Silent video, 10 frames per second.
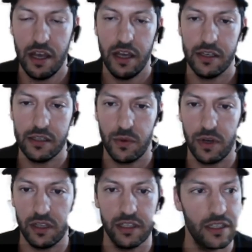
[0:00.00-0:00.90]
as
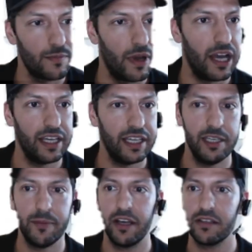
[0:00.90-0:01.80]
well as my
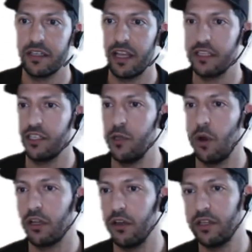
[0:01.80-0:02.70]
emails, and that's a Q
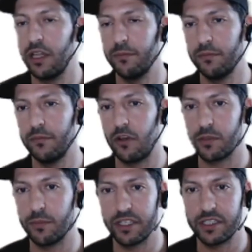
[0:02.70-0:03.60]
R code that
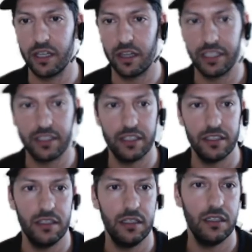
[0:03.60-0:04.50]
also brings you to
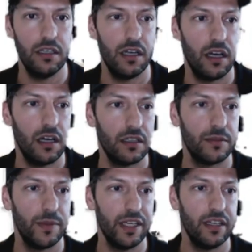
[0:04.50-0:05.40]
LinkedIn uh,
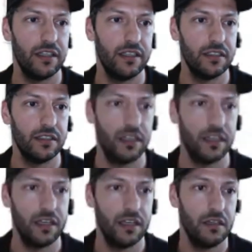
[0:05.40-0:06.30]
to me. And uh,
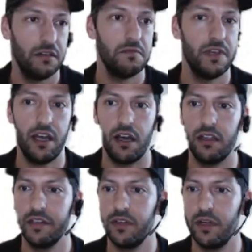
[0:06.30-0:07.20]
yeah, I'll
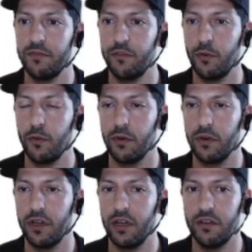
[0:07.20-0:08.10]
leave it up
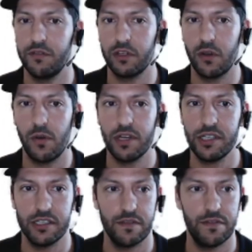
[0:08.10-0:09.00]
for uh, for
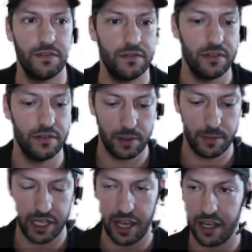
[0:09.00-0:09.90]
questions if if
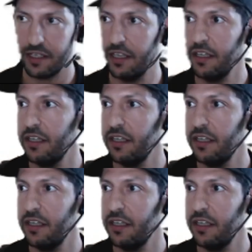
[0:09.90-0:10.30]
anybody has any.